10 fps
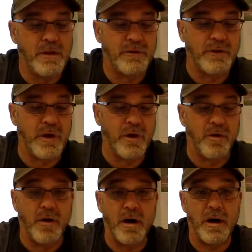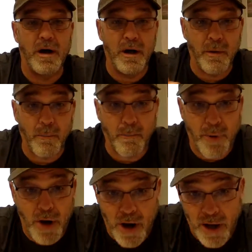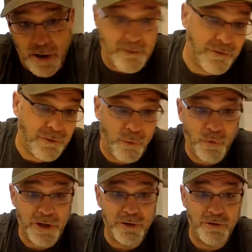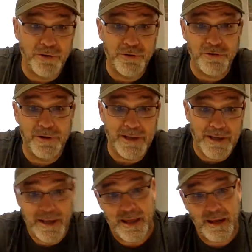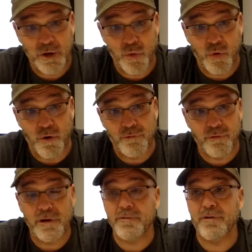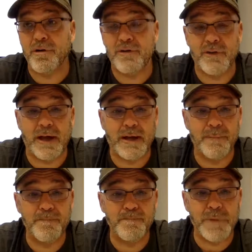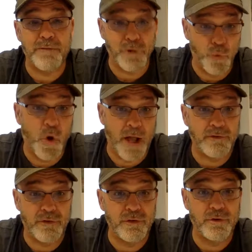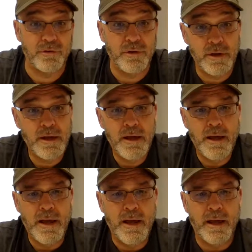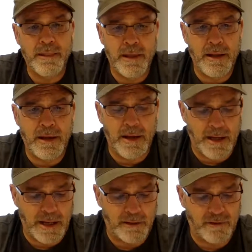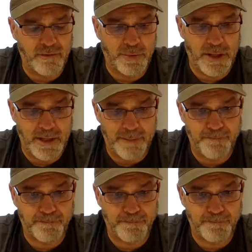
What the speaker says: So pause what you're doing and go over it for a second if you want to, and then I'll explain it.